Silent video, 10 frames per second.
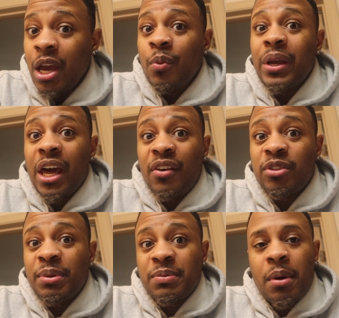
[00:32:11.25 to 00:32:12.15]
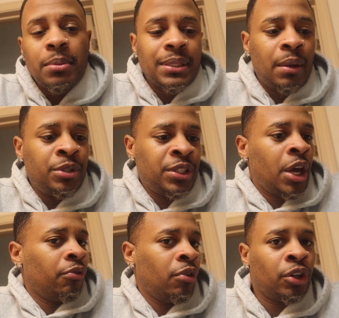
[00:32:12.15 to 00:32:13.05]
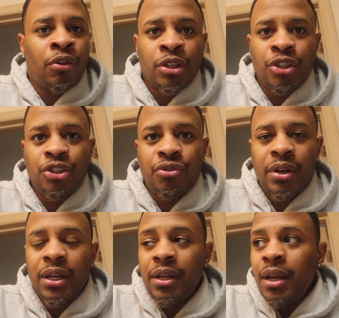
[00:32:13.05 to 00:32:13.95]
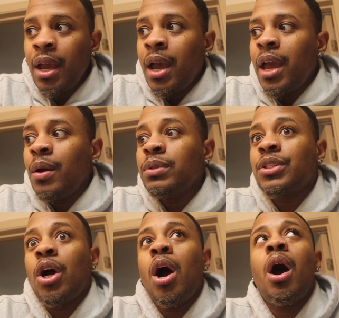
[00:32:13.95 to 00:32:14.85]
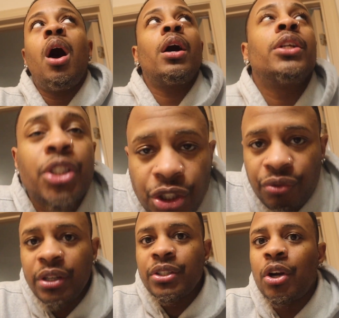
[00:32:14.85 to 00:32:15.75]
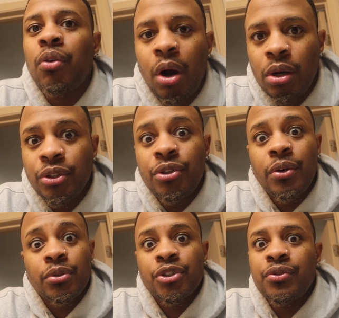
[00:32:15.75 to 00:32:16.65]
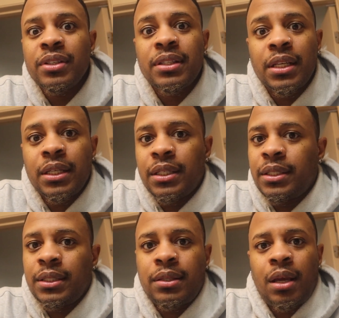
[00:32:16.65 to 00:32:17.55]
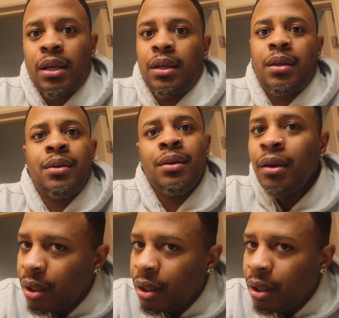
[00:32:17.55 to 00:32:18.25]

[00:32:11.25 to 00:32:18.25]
We got off the bus, mom was like, we just gotta run across the street. It was the hardest street to cross. You know those streets that it's just like,